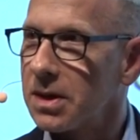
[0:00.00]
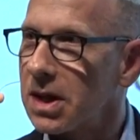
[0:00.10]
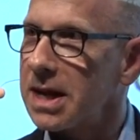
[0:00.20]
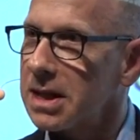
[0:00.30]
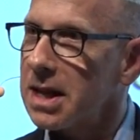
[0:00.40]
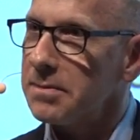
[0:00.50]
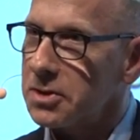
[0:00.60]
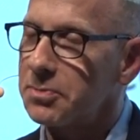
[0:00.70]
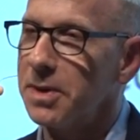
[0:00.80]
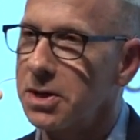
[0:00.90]
Let them
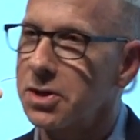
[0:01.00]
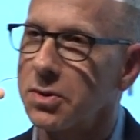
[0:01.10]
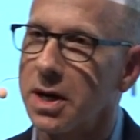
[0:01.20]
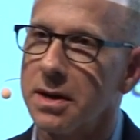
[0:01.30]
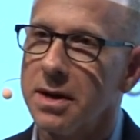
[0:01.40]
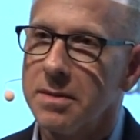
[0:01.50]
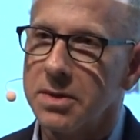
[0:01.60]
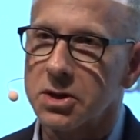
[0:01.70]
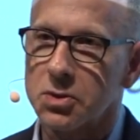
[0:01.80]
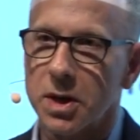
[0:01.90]
speak to it.
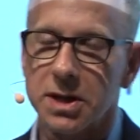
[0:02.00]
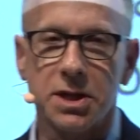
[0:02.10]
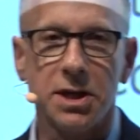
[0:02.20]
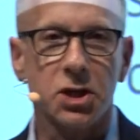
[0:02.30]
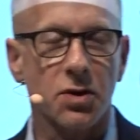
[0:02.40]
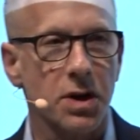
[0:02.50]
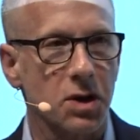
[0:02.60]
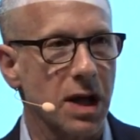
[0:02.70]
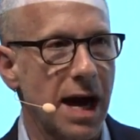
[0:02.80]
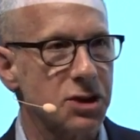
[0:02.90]
Because what a teacher in a
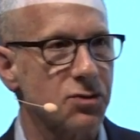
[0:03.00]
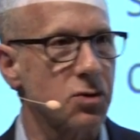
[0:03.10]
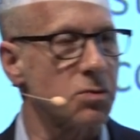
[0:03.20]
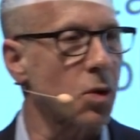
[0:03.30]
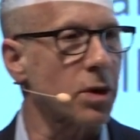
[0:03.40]
classroom